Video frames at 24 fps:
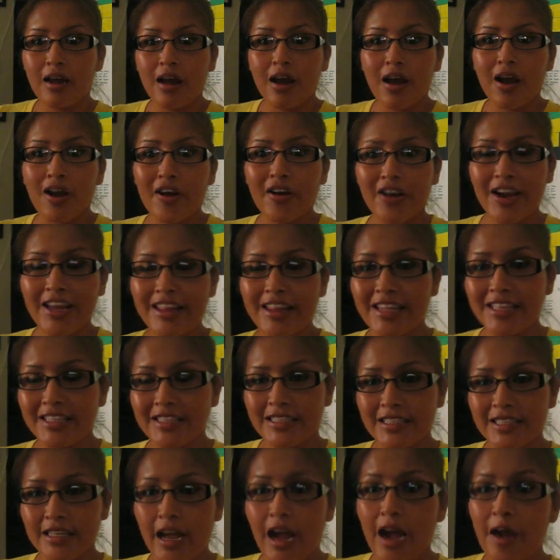
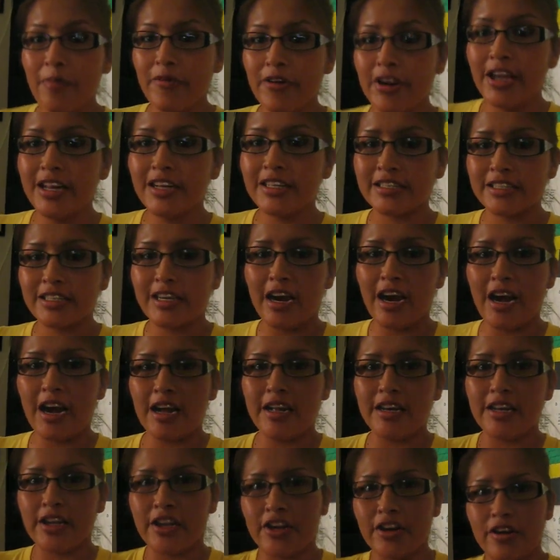Okay, I'm Riana Scott,
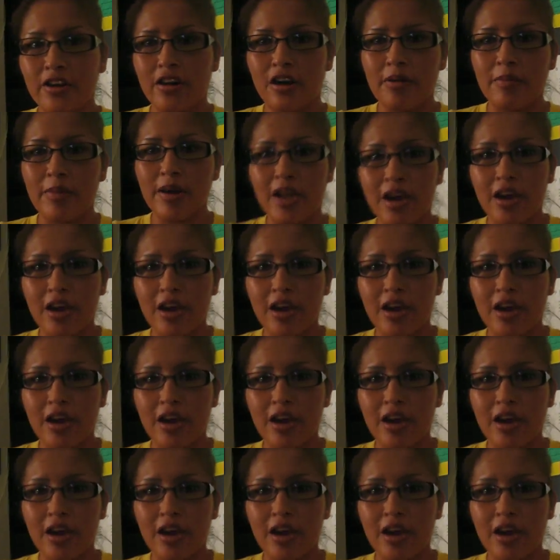and here are my